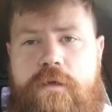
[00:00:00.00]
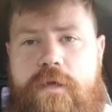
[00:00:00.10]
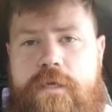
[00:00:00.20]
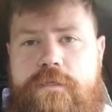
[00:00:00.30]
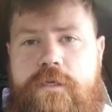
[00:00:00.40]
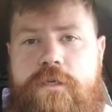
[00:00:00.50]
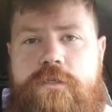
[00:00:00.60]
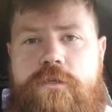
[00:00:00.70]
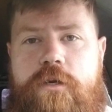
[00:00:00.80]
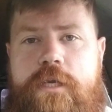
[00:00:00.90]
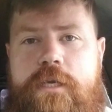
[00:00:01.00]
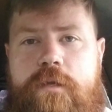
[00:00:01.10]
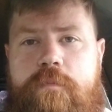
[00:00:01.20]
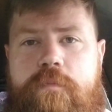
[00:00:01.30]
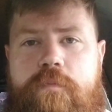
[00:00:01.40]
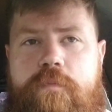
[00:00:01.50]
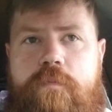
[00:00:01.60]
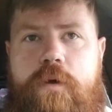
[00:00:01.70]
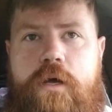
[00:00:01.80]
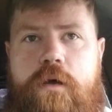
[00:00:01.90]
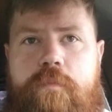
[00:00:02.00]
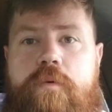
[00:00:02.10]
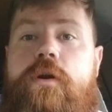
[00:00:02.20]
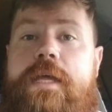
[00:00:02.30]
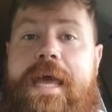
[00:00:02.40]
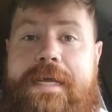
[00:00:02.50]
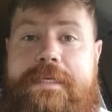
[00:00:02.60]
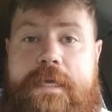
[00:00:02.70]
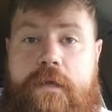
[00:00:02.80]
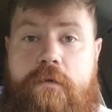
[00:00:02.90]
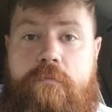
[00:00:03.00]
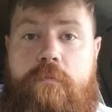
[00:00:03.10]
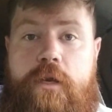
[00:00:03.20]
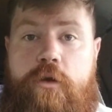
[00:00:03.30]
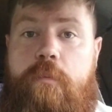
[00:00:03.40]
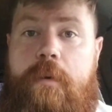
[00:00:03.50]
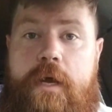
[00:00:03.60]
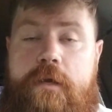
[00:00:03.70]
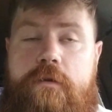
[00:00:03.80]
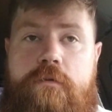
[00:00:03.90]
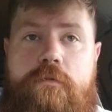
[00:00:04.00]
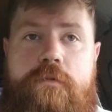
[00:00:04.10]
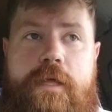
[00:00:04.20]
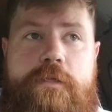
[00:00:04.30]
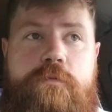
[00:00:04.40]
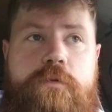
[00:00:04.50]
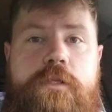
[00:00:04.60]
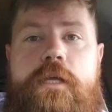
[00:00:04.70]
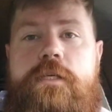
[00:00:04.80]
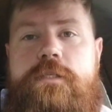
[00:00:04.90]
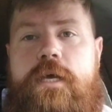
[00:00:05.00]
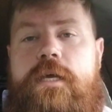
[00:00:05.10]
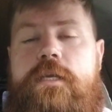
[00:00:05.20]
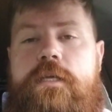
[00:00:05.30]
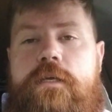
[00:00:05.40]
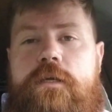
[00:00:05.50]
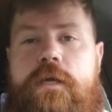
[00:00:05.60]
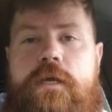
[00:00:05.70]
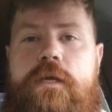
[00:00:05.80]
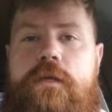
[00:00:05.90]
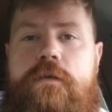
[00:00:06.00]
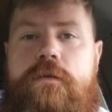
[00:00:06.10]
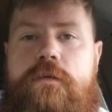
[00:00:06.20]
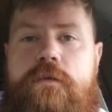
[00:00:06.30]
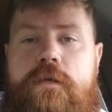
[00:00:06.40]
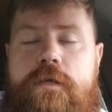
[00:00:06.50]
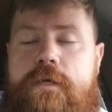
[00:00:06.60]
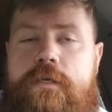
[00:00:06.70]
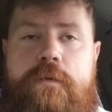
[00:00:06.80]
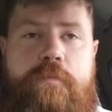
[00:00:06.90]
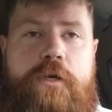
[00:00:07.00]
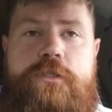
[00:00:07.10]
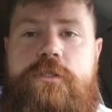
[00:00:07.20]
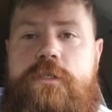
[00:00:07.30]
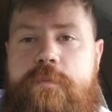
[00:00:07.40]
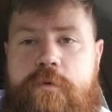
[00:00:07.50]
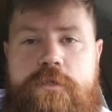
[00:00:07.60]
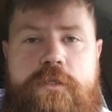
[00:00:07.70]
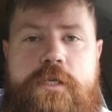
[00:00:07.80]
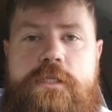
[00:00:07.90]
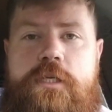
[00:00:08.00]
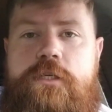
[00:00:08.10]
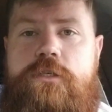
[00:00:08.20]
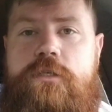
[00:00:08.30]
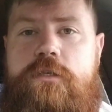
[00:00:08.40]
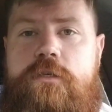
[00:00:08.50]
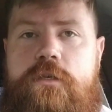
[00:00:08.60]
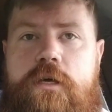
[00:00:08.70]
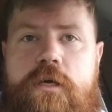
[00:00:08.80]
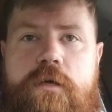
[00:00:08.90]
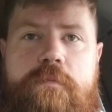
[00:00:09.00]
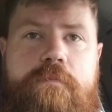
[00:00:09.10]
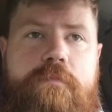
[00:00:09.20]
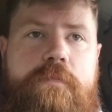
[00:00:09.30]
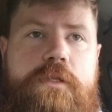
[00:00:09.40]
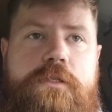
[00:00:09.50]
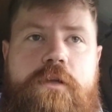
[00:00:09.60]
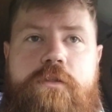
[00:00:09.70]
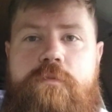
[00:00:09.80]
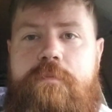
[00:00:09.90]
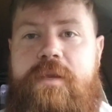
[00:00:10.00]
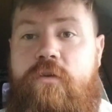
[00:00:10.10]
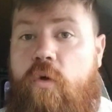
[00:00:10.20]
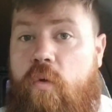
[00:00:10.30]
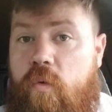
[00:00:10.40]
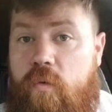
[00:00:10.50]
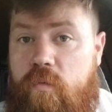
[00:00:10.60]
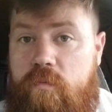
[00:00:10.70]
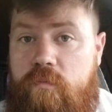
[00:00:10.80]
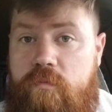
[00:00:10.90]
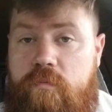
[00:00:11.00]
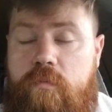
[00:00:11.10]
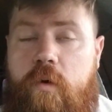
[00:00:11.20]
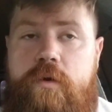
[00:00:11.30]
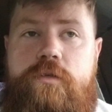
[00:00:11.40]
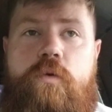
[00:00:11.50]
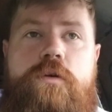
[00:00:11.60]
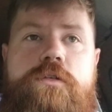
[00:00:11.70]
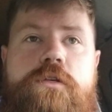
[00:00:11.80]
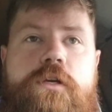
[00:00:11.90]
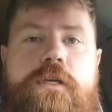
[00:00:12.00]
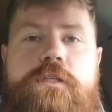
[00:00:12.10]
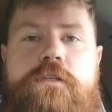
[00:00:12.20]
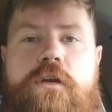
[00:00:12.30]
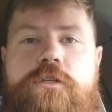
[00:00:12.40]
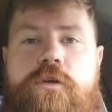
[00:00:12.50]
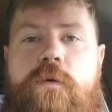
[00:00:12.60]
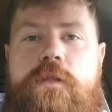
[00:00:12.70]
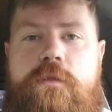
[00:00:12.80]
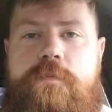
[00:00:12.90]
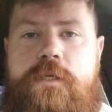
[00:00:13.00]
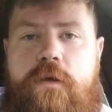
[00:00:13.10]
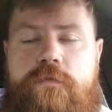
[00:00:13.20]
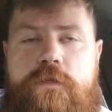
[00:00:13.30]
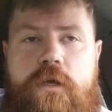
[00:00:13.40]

it's going to start getting uh, pretty hectic in your mind. And that's when the anxiety and depression, depersonalization, um, these other mental disorders are going to start showing themselves.